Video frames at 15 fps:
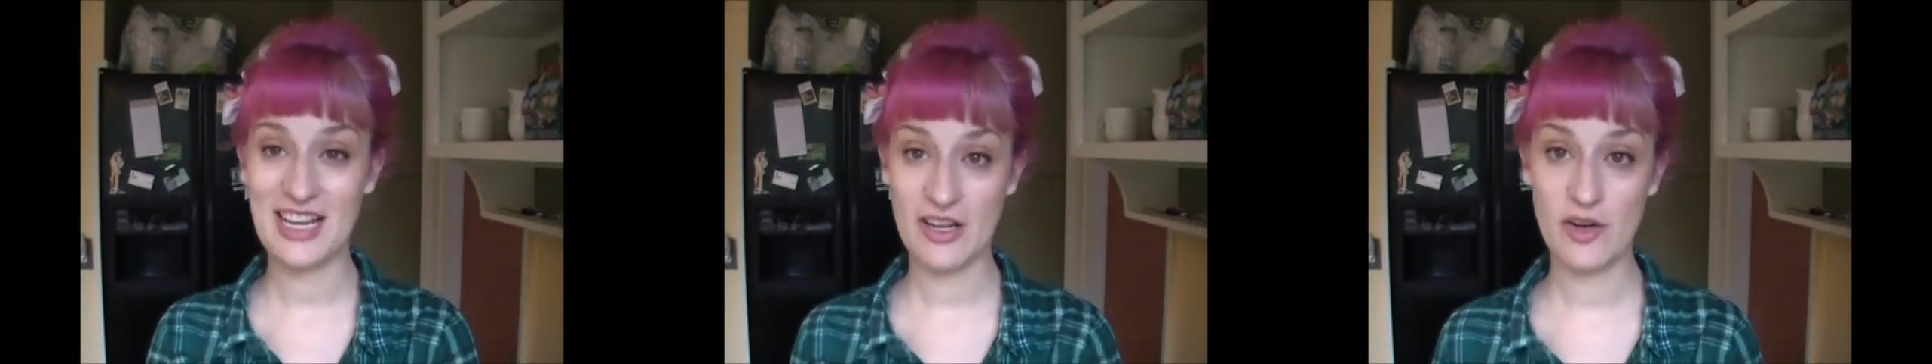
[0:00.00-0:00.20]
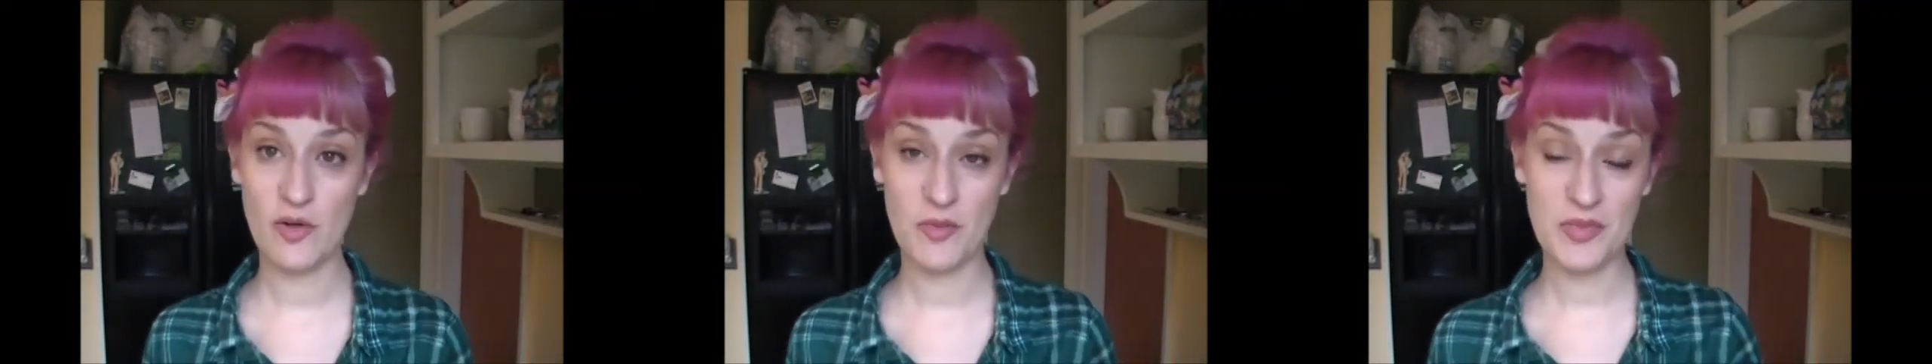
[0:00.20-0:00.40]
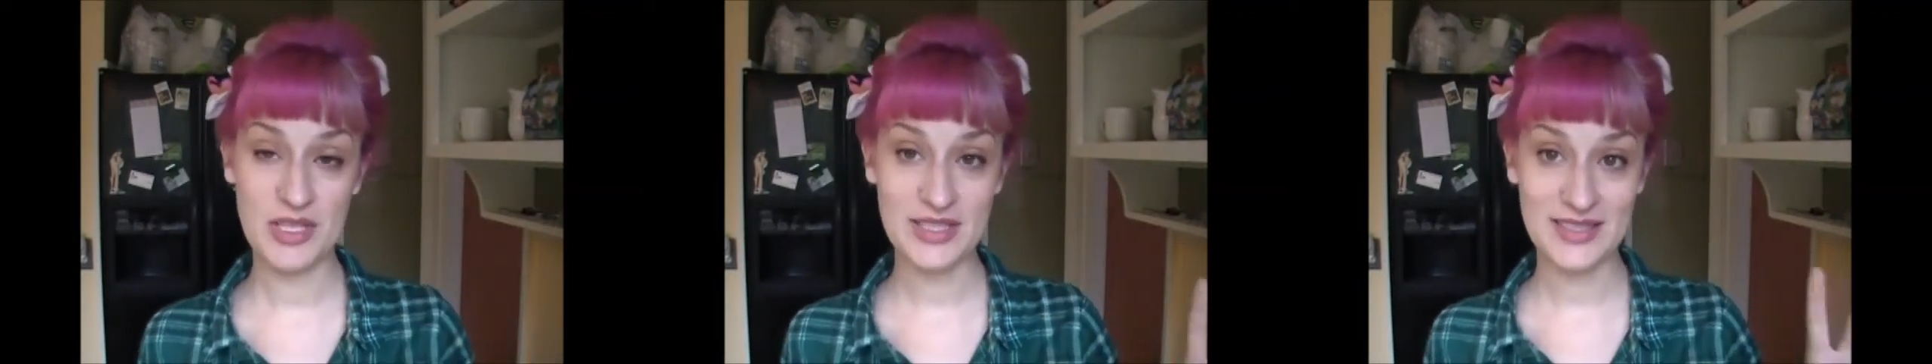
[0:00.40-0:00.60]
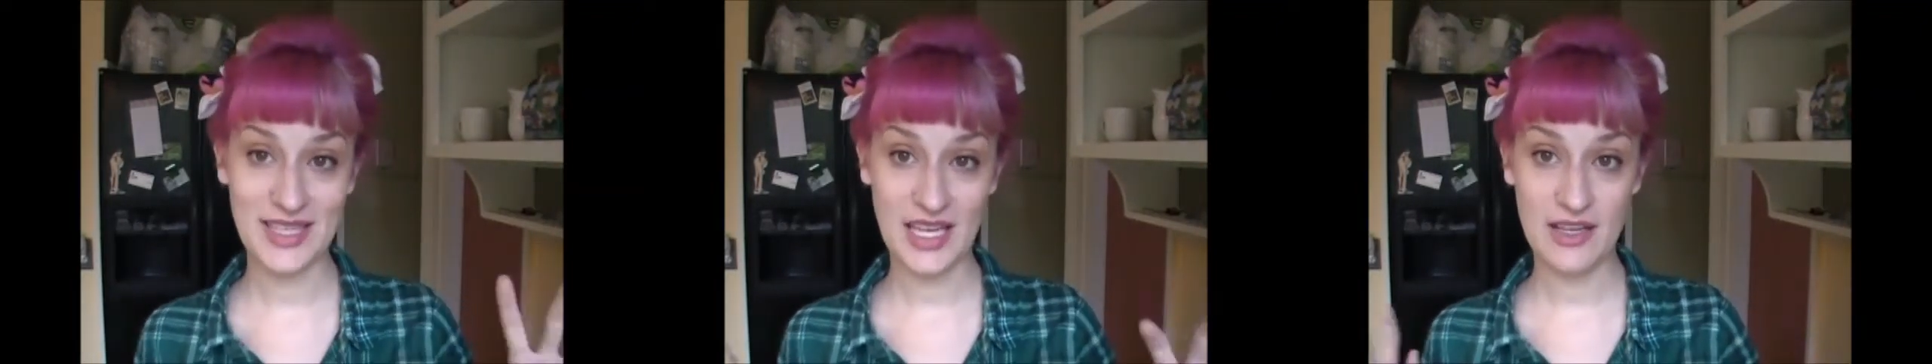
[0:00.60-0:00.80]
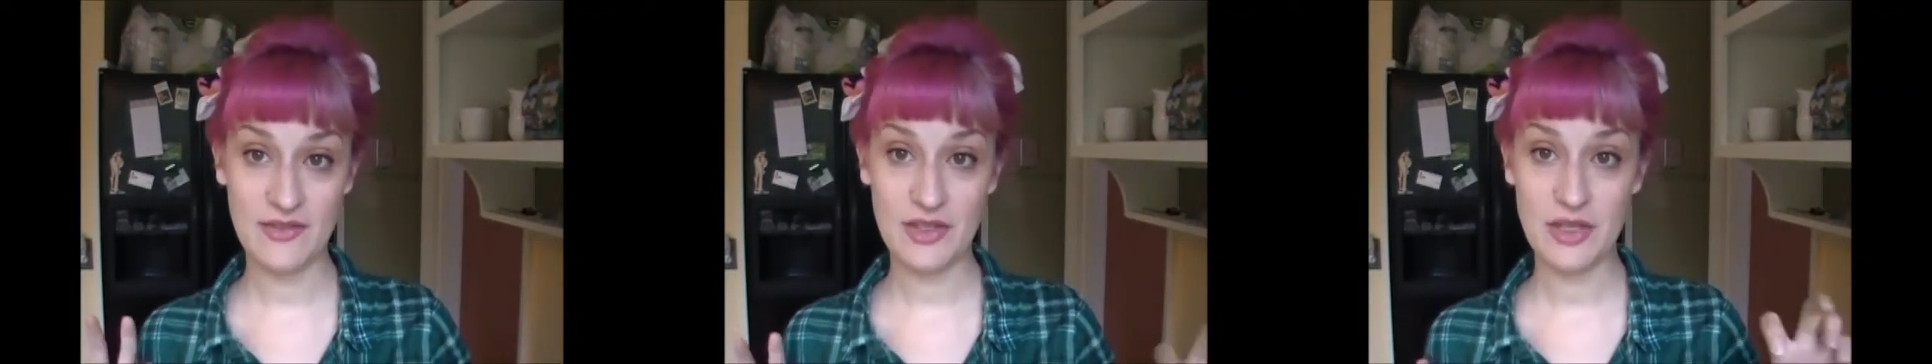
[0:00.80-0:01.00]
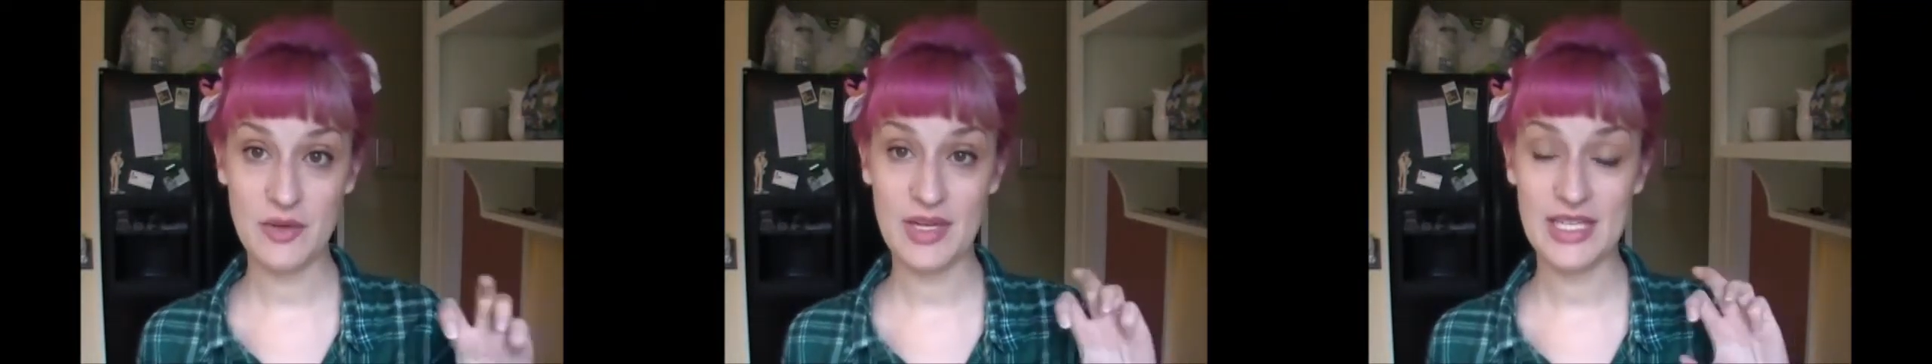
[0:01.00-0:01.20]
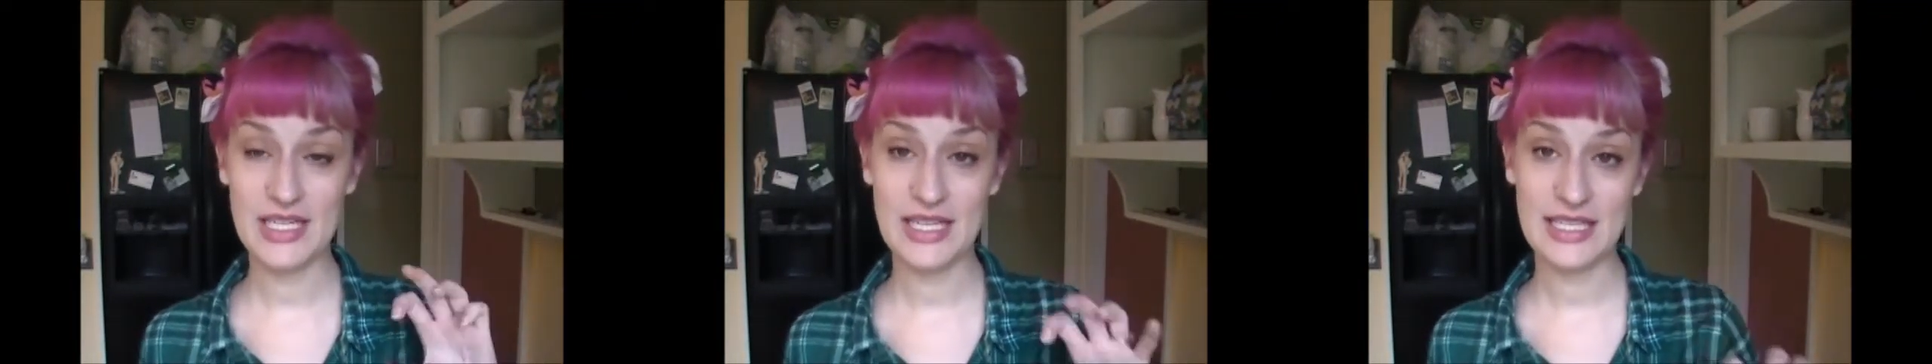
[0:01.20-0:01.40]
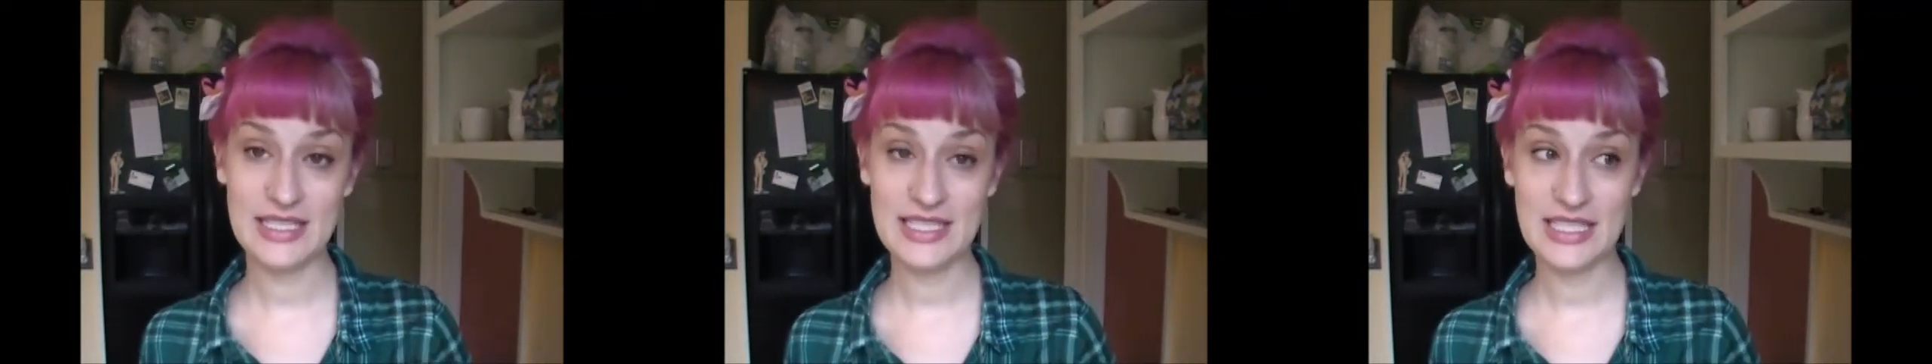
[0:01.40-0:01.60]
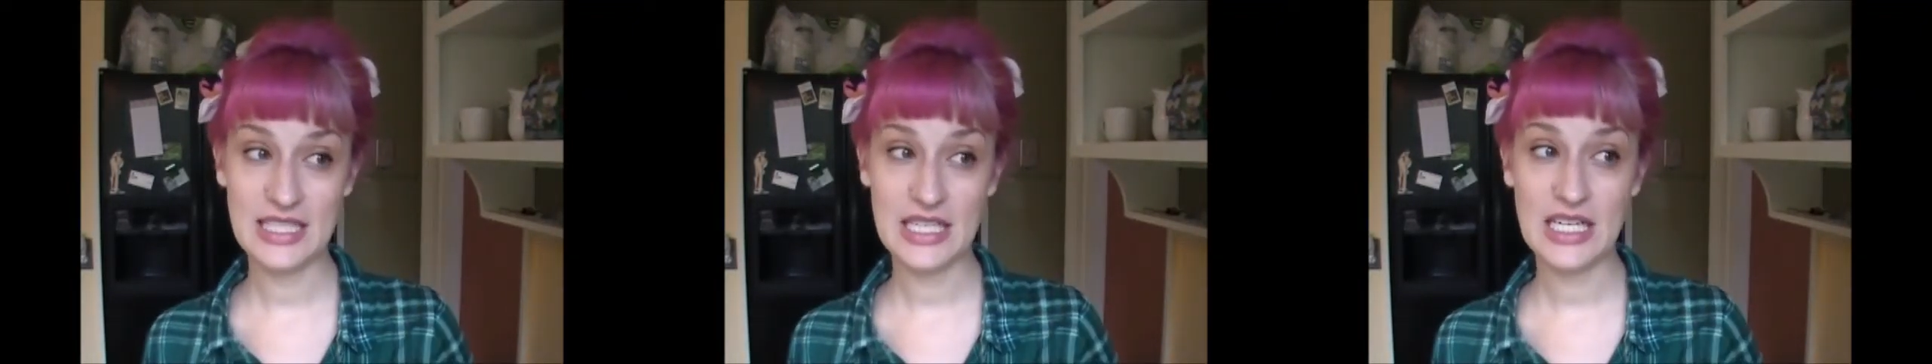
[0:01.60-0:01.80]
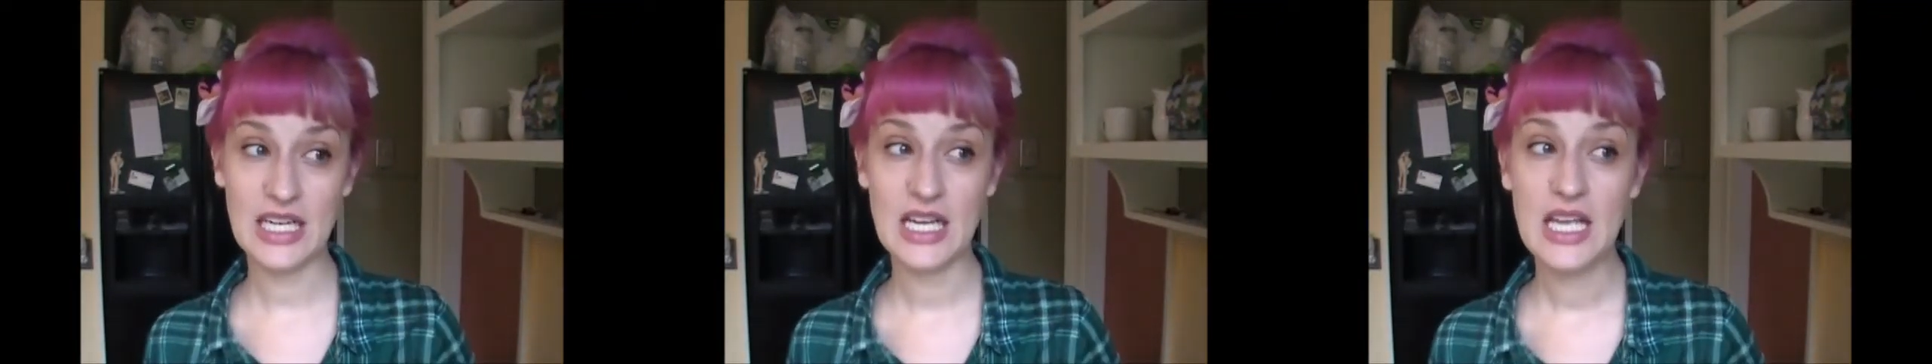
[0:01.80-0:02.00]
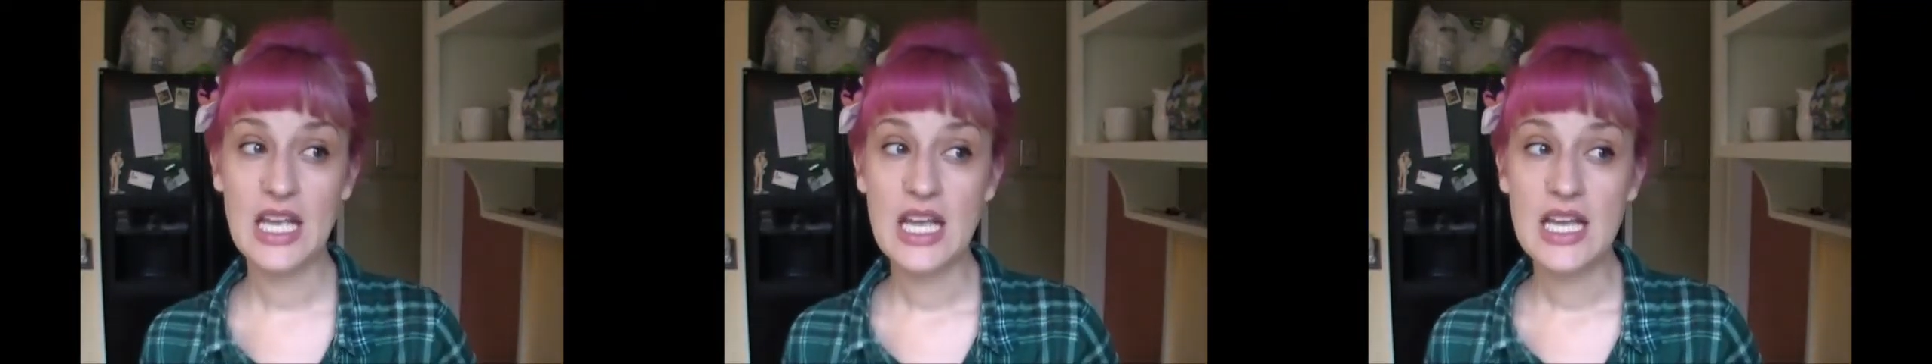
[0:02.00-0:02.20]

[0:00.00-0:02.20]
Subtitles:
I hope this gave you an idea.